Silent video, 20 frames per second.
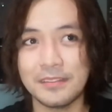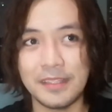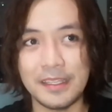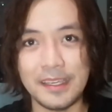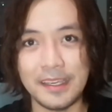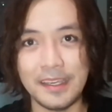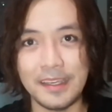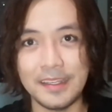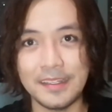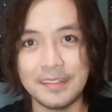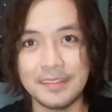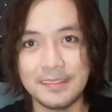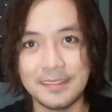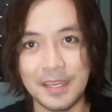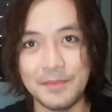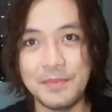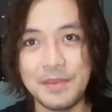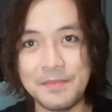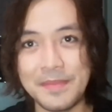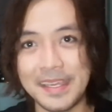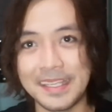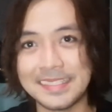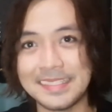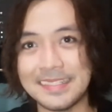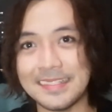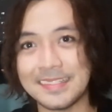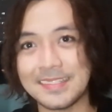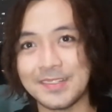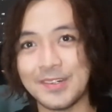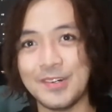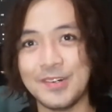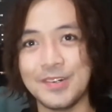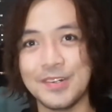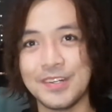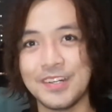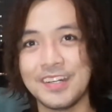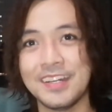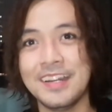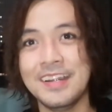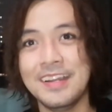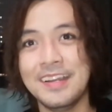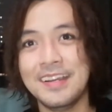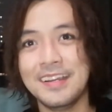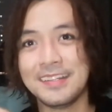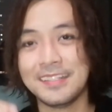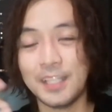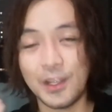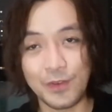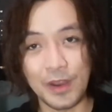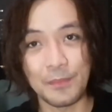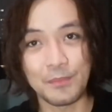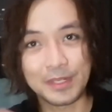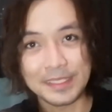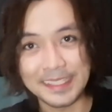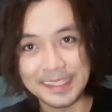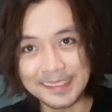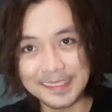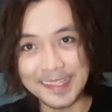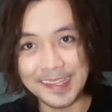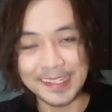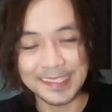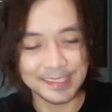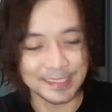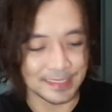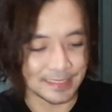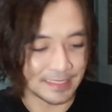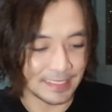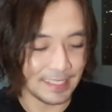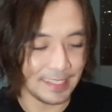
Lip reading: in the mimesis or the representation.